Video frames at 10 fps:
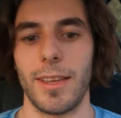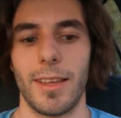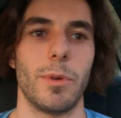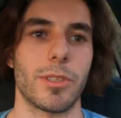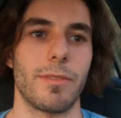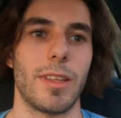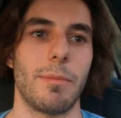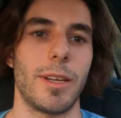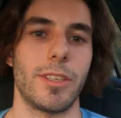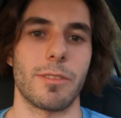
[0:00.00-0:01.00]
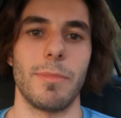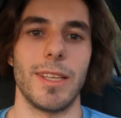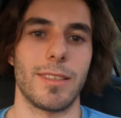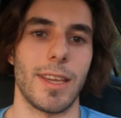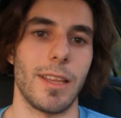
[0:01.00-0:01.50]
Most of them I just
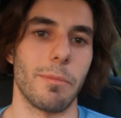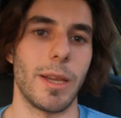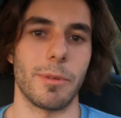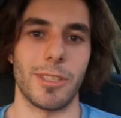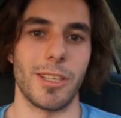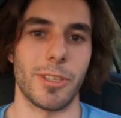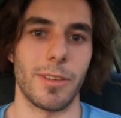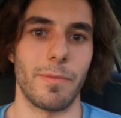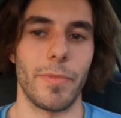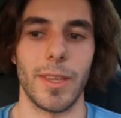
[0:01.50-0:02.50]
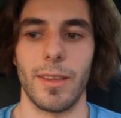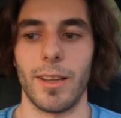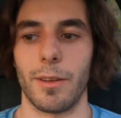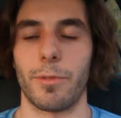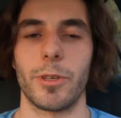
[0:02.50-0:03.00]
maintained my position.
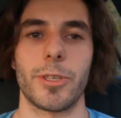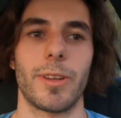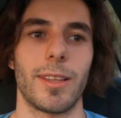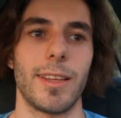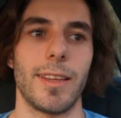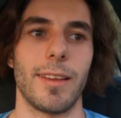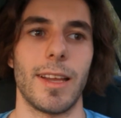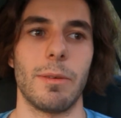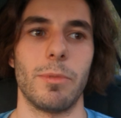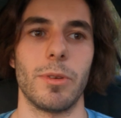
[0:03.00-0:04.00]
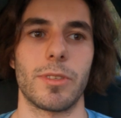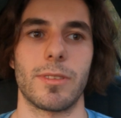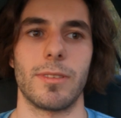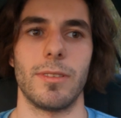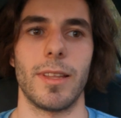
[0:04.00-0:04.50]
Unfortunately, I
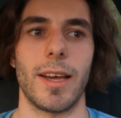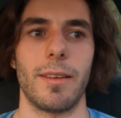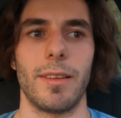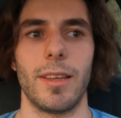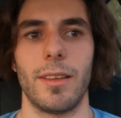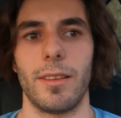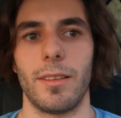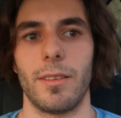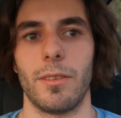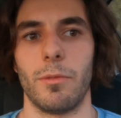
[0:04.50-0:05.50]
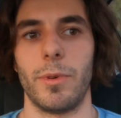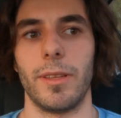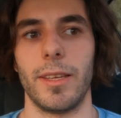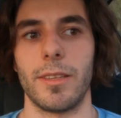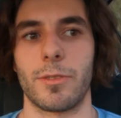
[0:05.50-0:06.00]
was not
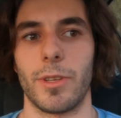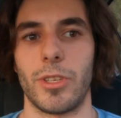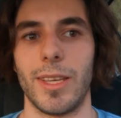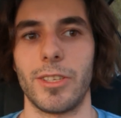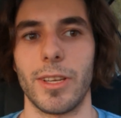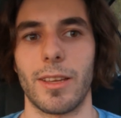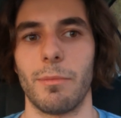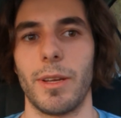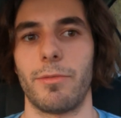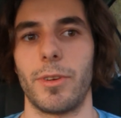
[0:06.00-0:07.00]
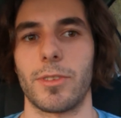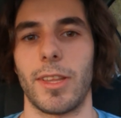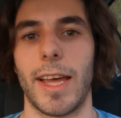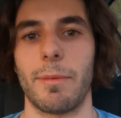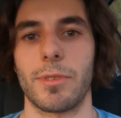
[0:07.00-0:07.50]
really strategic in my first
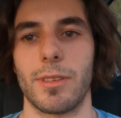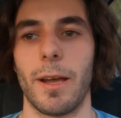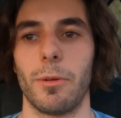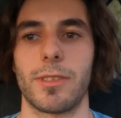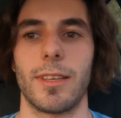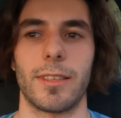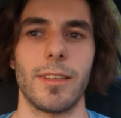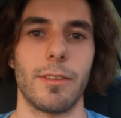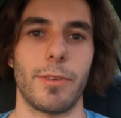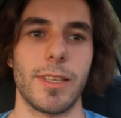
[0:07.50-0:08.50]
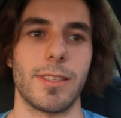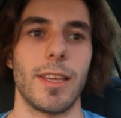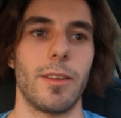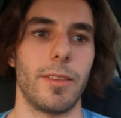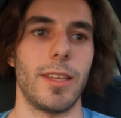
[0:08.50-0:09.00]
laps. I was thinking if I
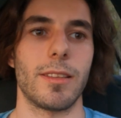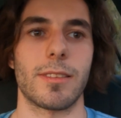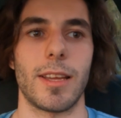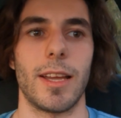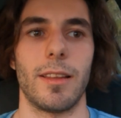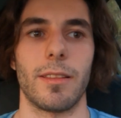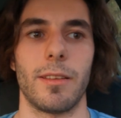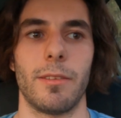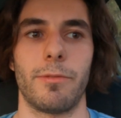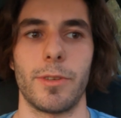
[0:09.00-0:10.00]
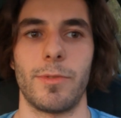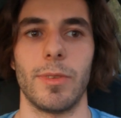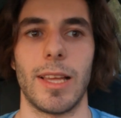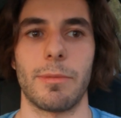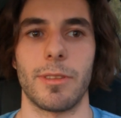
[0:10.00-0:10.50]
stayed on the inside in the first few
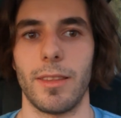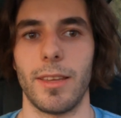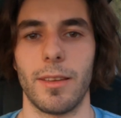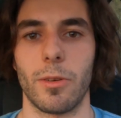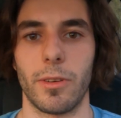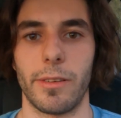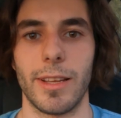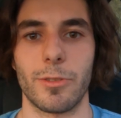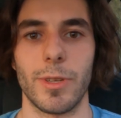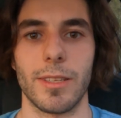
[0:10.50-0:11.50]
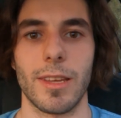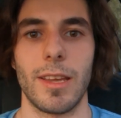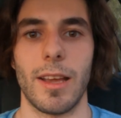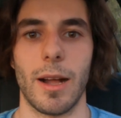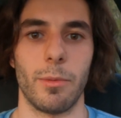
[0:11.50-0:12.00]
laps in the corner entries,
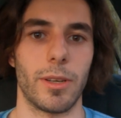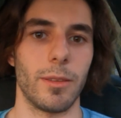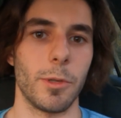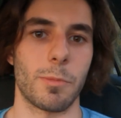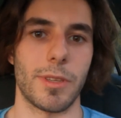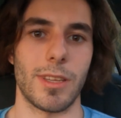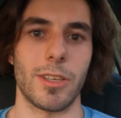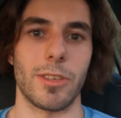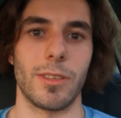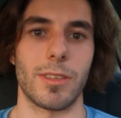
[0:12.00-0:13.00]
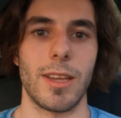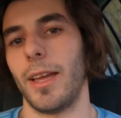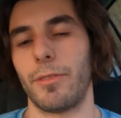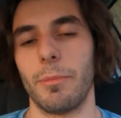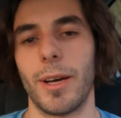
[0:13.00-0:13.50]
I wouldn't lose positions.
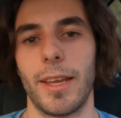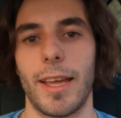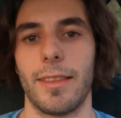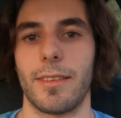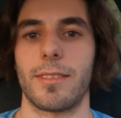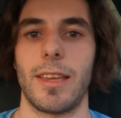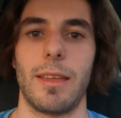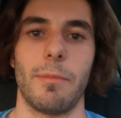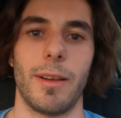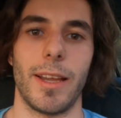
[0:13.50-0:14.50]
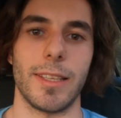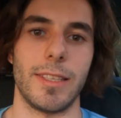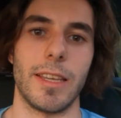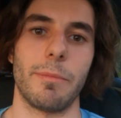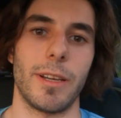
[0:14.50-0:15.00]
Everybody had the same
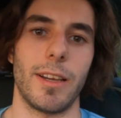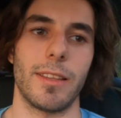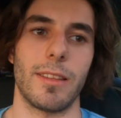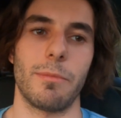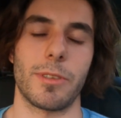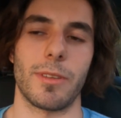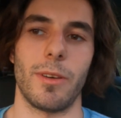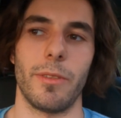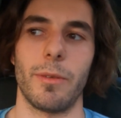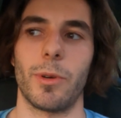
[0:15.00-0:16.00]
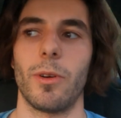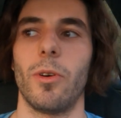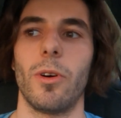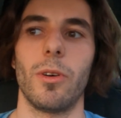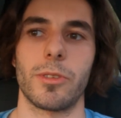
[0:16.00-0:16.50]
idea behind them, so they were
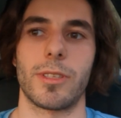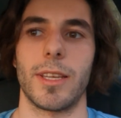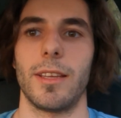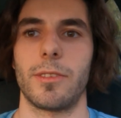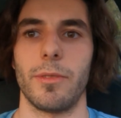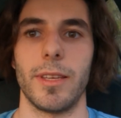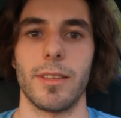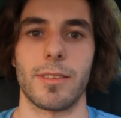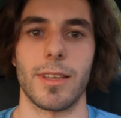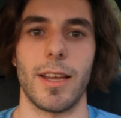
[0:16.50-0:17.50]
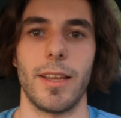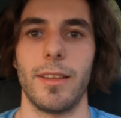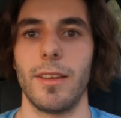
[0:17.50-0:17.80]
all sticking to the inside.